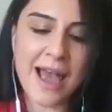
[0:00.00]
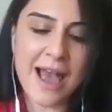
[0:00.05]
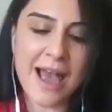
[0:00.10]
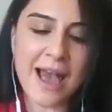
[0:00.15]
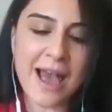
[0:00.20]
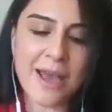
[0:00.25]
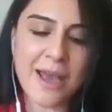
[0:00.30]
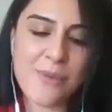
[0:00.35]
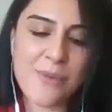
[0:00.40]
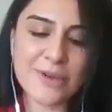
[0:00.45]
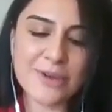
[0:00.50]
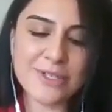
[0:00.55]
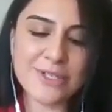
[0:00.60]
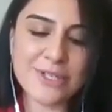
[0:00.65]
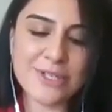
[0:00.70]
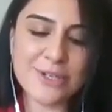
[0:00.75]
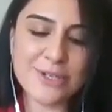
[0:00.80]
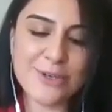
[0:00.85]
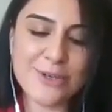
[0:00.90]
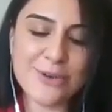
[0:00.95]
I want
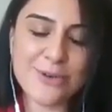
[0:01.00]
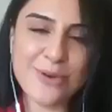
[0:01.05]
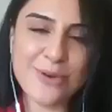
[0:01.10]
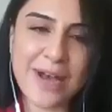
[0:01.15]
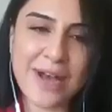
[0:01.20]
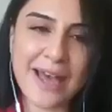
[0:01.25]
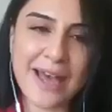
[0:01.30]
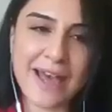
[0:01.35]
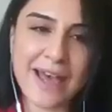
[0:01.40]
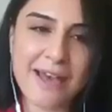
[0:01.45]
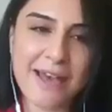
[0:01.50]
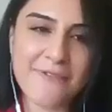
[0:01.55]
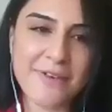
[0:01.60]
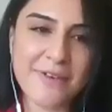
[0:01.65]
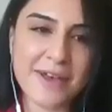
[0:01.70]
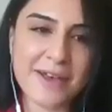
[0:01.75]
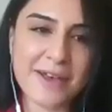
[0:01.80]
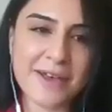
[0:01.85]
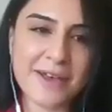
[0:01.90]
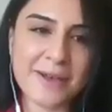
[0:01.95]
to have
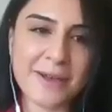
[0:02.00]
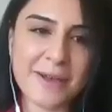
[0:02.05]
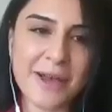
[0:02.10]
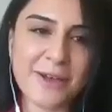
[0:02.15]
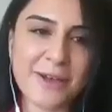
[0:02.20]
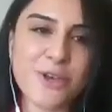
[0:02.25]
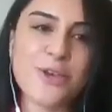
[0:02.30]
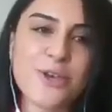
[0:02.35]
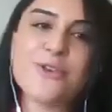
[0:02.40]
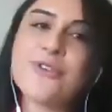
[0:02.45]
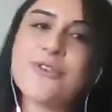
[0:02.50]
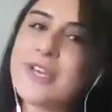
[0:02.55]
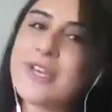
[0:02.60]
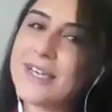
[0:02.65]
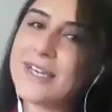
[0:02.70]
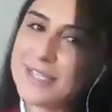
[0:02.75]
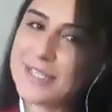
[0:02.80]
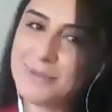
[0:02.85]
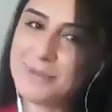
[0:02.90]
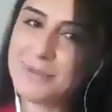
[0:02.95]
a
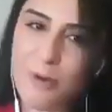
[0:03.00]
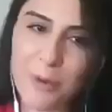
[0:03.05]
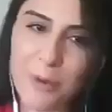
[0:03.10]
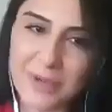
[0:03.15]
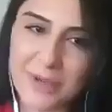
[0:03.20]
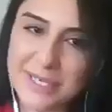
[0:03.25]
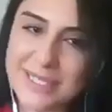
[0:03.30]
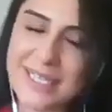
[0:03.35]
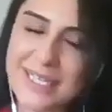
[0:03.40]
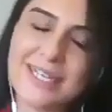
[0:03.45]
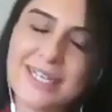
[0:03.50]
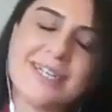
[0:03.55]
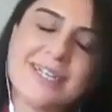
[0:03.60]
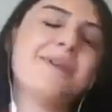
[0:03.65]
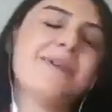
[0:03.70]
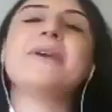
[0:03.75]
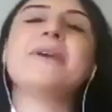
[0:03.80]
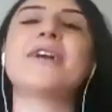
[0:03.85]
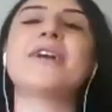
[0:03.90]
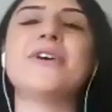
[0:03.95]
curious moment here,
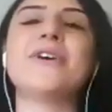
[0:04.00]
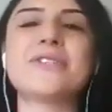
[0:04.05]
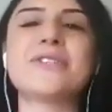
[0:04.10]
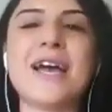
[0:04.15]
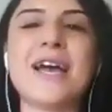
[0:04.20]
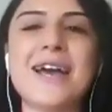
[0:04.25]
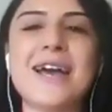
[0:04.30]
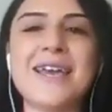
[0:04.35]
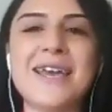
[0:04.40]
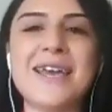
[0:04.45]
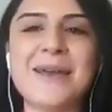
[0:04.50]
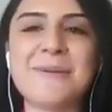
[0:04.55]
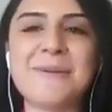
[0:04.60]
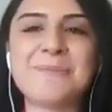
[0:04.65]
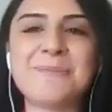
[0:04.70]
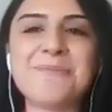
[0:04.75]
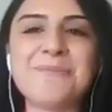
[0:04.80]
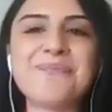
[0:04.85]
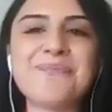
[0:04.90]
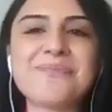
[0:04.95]
because
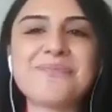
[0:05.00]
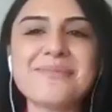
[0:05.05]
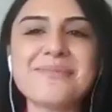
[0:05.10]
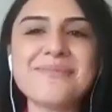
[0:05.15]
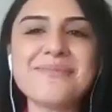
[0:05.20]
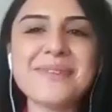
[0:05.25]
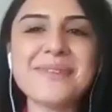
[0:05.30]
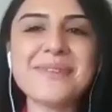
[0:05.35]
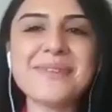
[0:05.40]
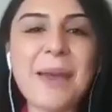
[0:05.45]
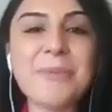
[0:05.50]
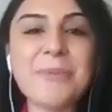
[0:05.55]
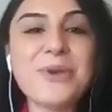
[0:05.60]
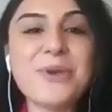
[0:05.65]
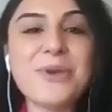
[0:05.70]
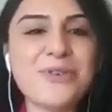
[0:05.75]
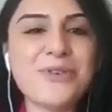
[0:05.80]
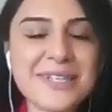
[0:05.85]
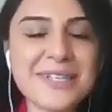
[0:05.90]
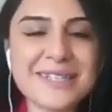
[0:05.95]
I'm
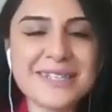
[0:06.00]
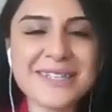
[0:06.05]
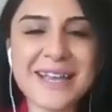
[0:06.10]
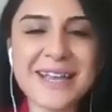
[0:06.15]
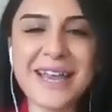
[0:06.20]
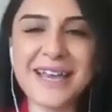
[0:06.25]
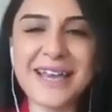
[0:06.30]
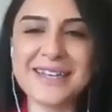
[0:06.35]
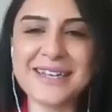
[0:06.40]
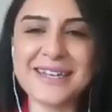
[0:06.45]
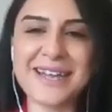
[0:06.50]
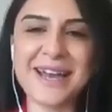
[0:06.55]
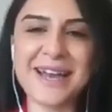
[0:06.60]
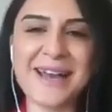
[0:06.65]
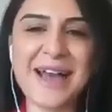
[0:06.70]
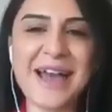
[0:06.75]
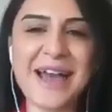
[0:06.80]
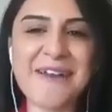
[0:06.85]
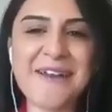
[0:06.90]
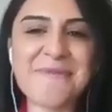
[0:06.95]
curious, and
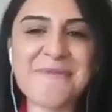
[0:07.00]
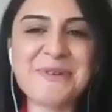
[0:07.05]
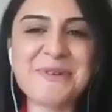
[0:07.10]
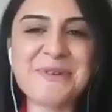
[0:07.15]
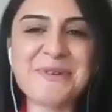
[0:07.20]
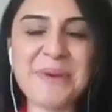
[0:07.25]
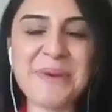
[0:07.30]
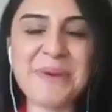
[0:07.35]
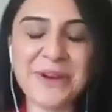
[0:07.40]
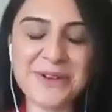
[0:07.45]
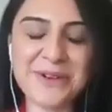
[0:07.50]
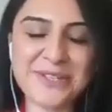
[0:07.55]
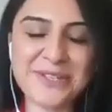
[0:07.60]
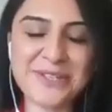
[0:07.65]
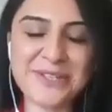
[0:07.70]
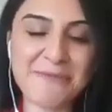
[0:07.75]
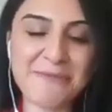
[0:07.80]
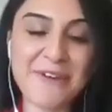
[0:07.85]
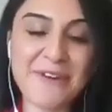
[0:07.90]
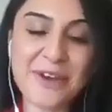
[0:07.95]
I have prepared
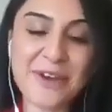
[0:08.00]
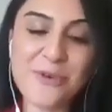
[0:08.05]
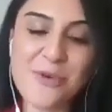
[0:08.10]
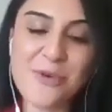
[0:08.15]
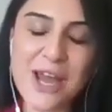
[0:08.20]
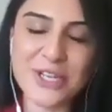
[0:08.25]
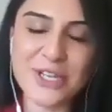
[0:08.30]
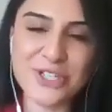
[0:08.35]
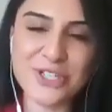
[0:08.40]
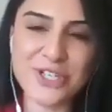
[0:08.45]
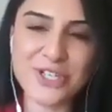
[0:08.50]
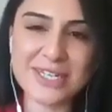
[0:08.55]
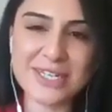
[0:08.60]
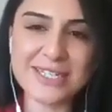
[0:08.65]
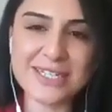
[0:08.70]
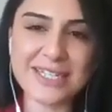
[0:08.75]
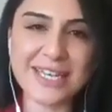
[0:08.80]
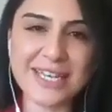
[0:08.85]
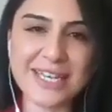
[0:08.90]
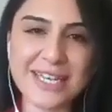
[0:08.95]
some fun
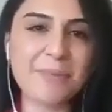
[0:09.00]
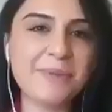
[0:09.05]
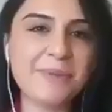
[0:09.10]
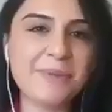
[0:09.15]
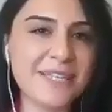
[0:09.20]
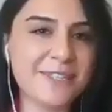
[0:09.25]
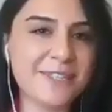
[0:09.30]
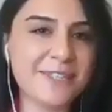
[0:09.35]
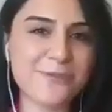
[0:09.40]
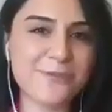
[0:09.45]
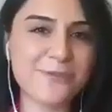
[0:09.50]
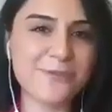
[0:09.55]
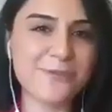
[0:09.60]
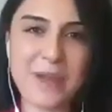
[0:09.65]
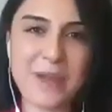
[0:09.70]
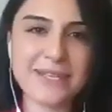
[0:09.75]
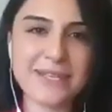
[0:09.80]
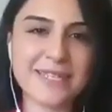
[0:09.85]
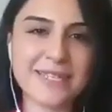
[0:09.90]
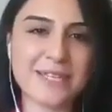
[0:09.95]
questions in a blitz
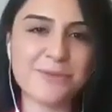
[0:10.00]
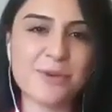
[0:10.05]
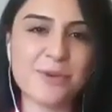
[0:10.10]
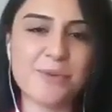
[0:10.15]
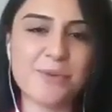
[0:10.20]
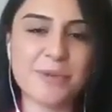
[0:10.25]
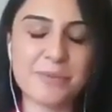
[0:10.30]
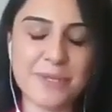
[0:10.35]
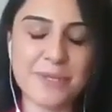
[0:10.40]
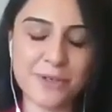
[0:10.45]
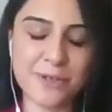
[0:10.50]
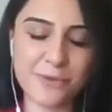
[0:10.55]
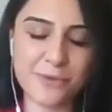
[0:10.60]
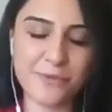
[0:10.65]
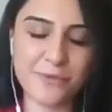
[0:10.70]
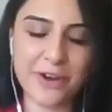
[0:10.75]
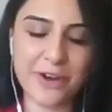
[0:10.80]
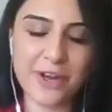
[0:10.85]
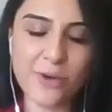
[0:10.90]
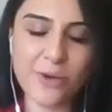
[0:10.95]
format that we will do
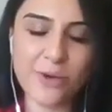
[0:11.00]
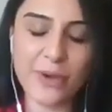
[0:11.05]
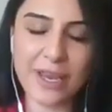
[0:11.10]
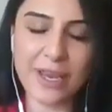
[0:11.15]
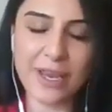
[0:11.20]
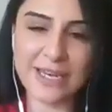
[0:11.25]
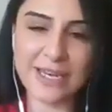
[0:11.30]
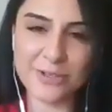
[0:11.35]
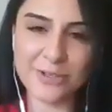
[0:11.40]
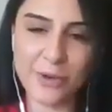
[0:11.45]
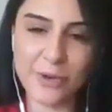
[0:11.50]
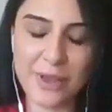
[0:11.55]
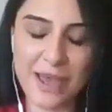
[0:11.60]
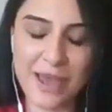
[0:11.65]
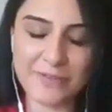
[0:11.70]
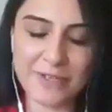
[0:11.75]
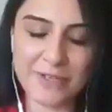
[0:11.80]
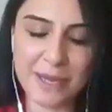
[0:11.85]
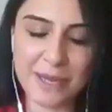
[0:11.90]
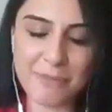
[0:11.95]
very quickly, so we
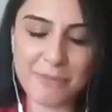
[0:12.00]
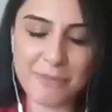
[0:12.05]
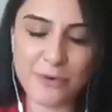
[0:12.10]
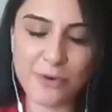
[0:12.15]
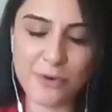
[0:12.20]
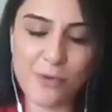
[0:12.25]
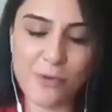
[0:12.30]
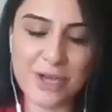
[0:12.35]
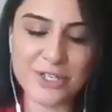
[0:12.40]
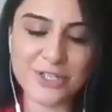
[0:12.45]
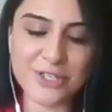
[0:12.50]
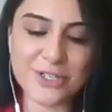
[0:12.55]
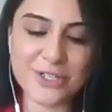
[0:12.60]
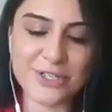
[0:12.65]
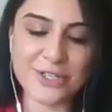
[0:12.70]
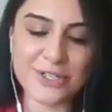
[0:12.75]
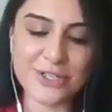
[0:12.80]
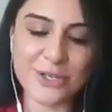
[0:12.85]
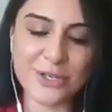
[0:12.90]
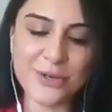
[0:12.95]
have time for
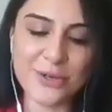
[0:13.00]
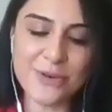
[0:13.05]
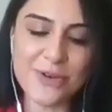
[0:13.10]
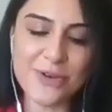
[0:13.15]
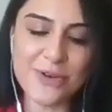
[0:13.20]
questions too.